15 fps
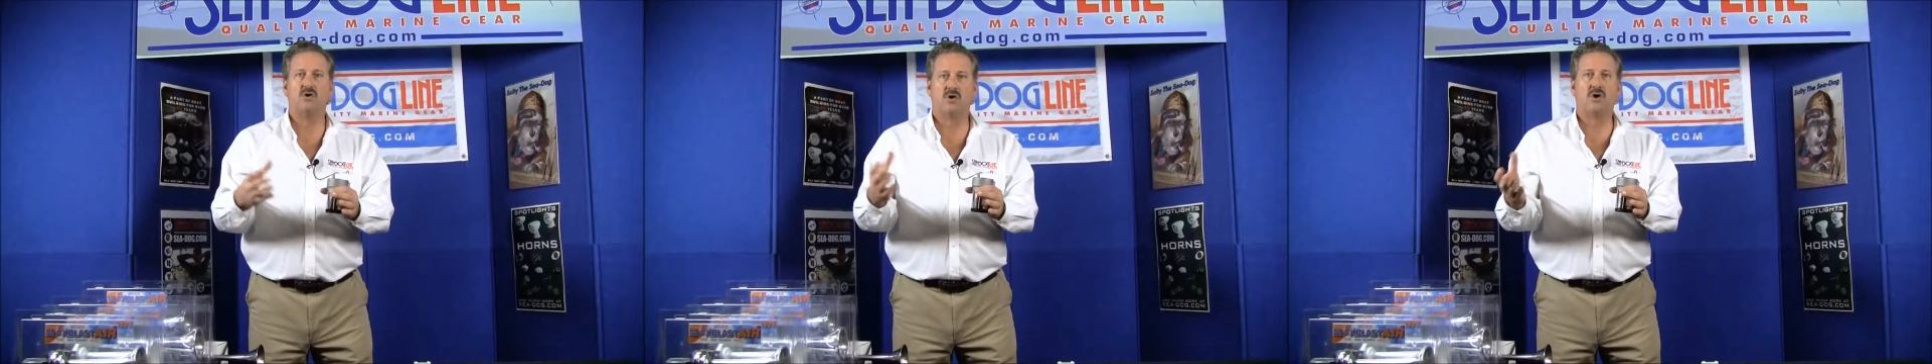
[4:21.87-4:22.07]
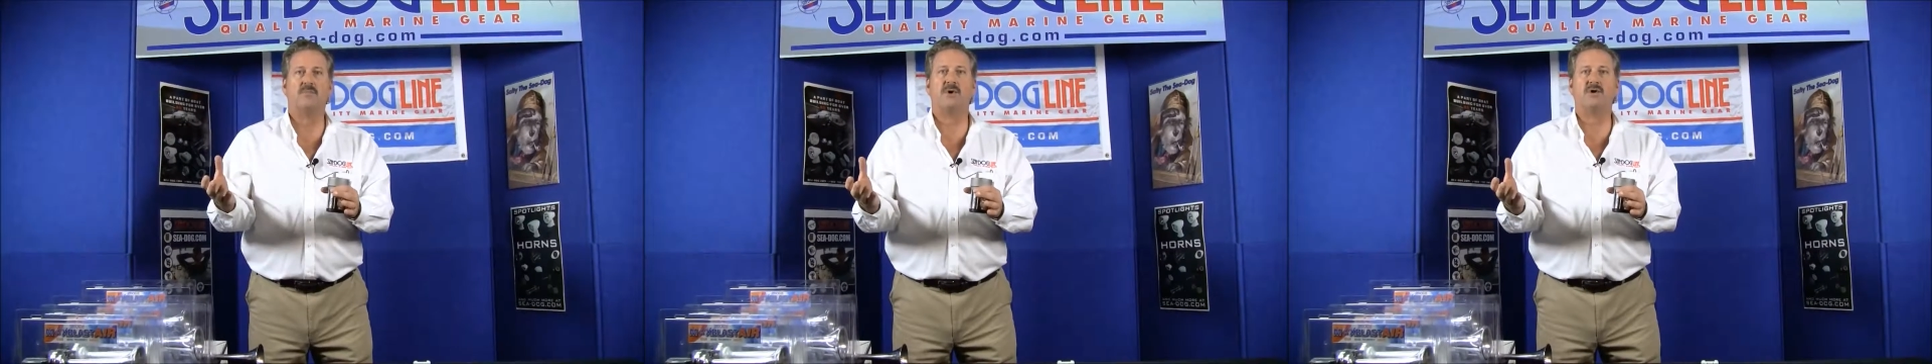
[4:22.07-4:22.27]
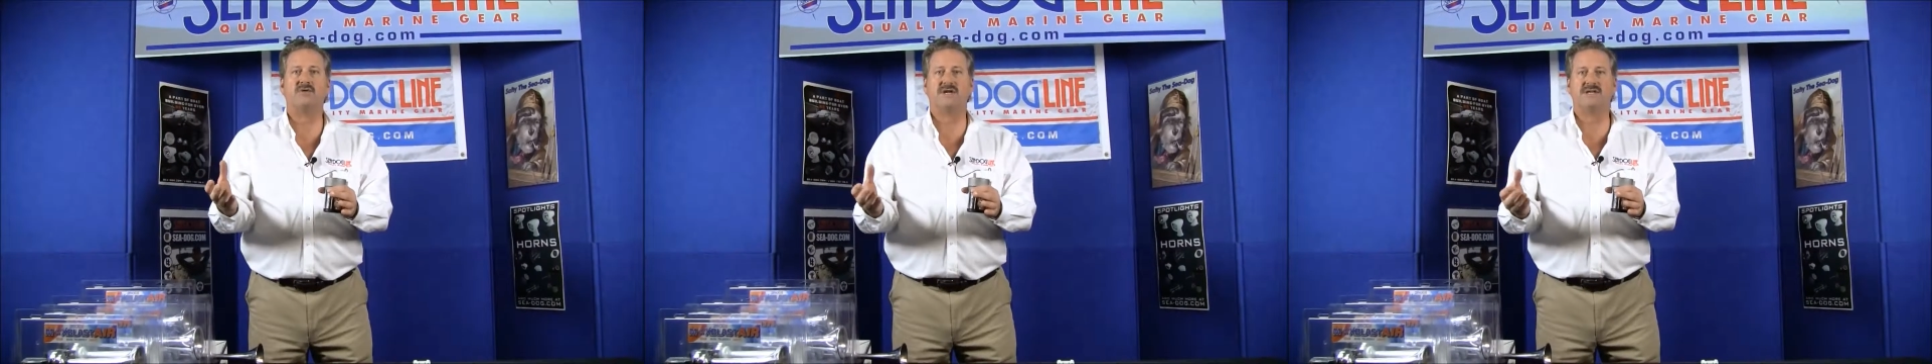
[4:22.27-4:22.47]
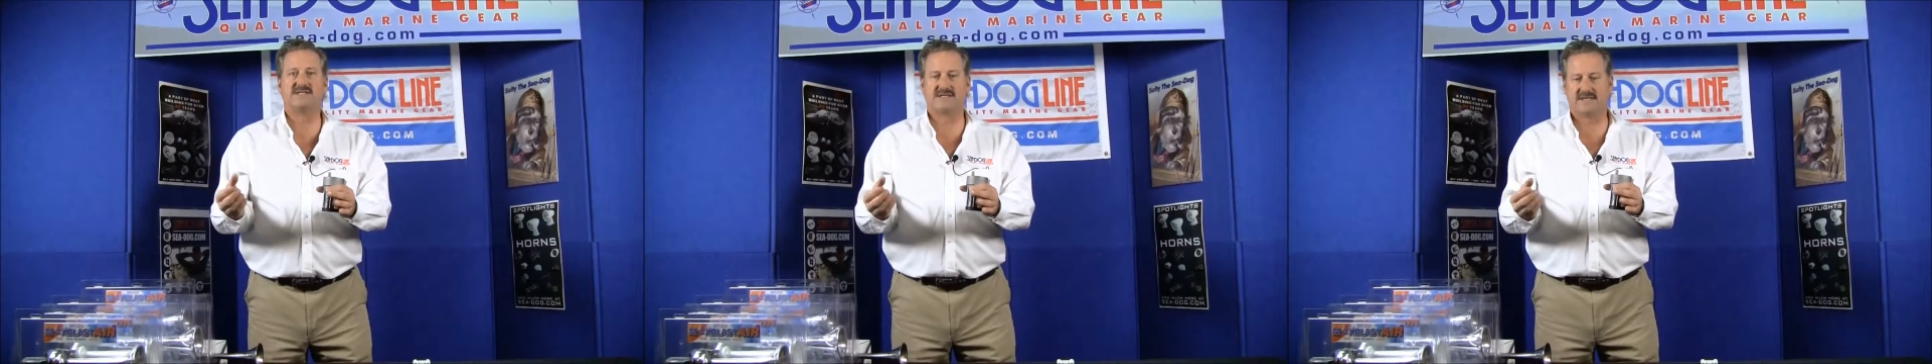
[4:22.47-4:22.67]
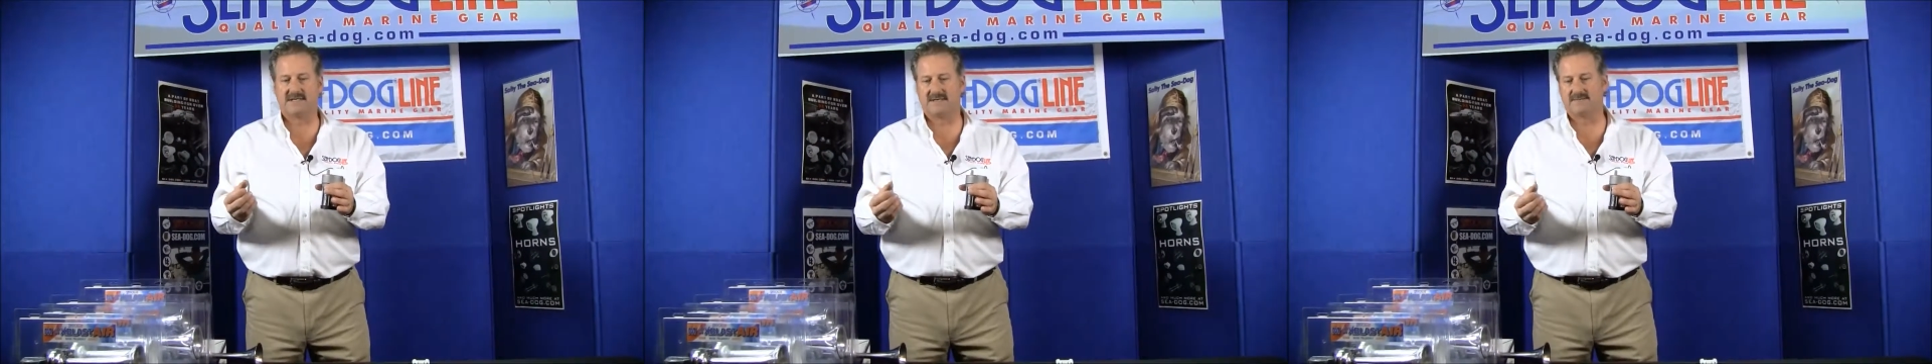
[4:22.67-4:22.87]
or a boat
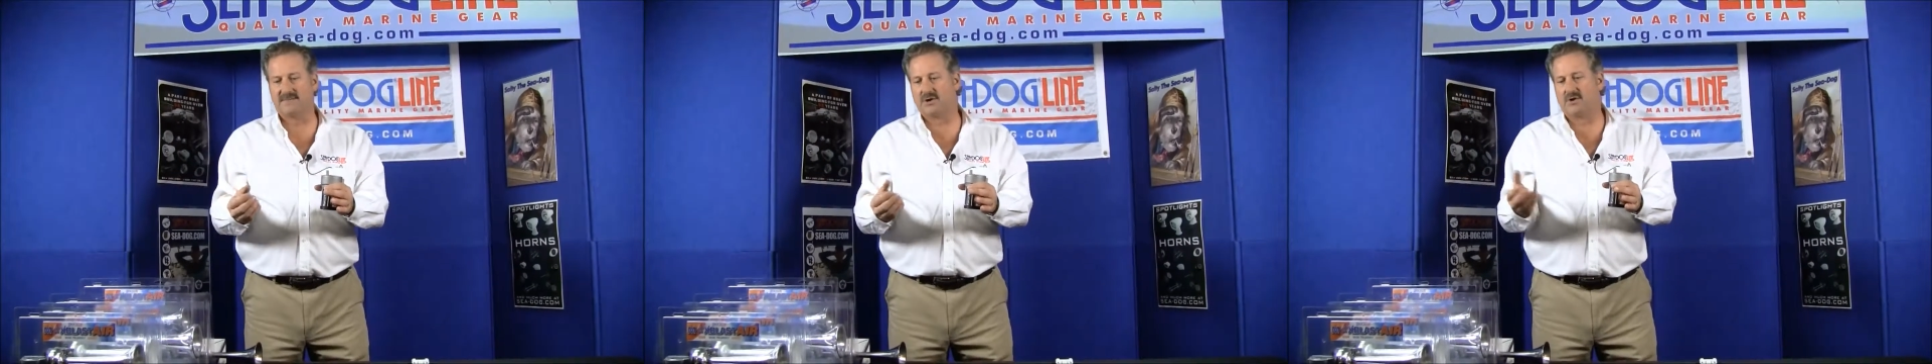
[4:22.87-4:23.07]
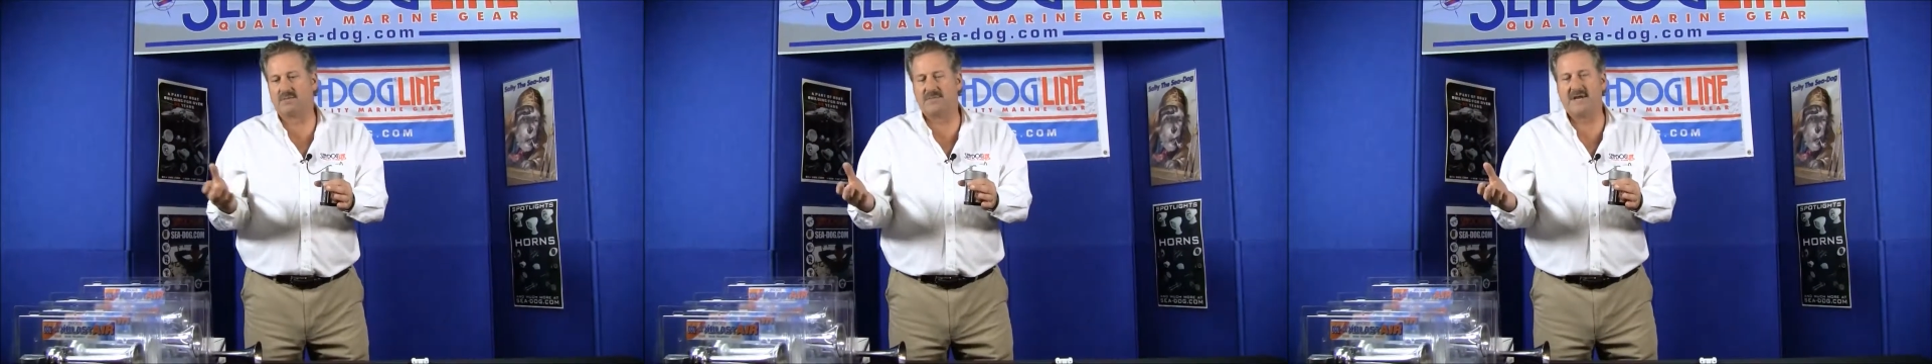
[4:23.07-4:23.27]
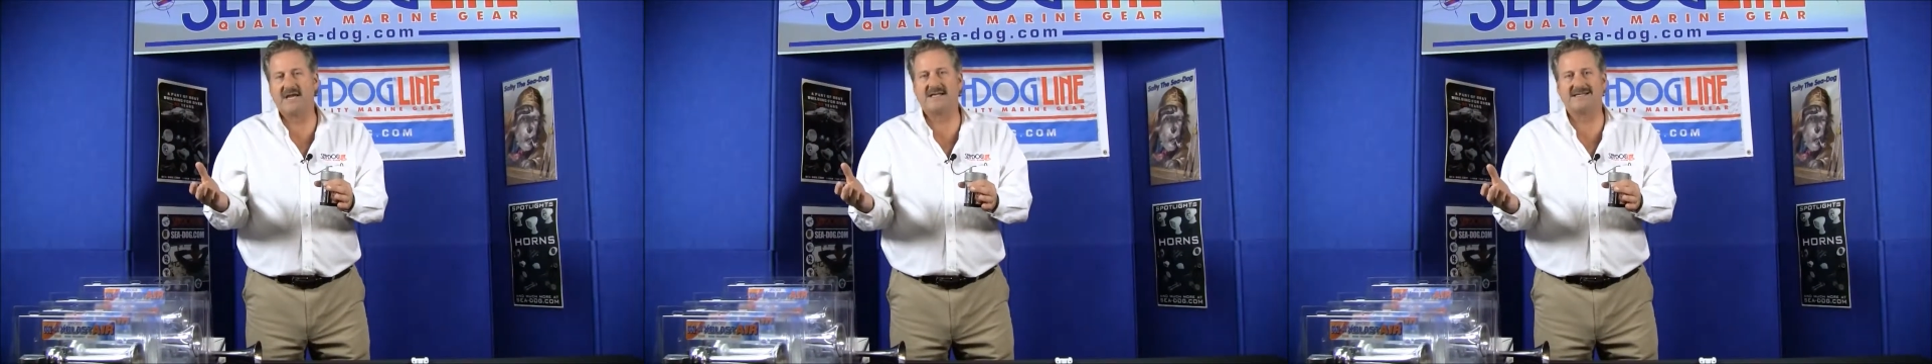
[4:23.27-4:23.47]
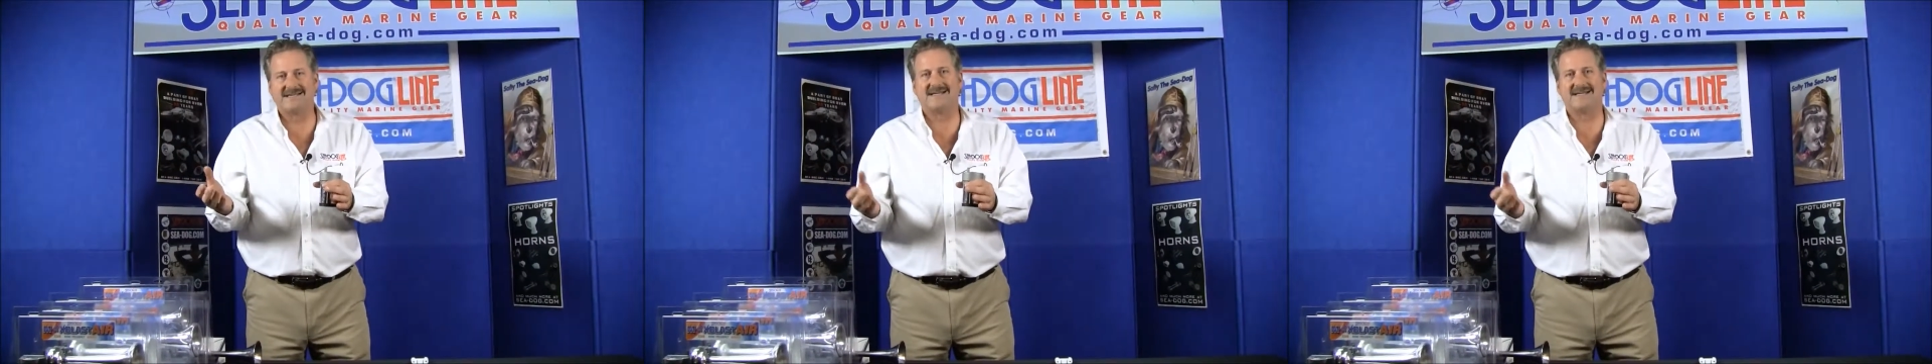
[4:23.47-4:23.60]
that's European